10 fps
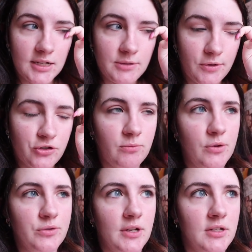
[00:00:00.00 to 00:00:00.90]
I switched
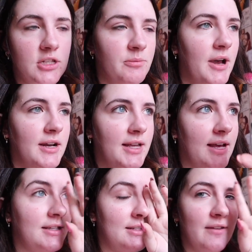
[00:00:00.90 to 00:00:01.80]
music to the podcast,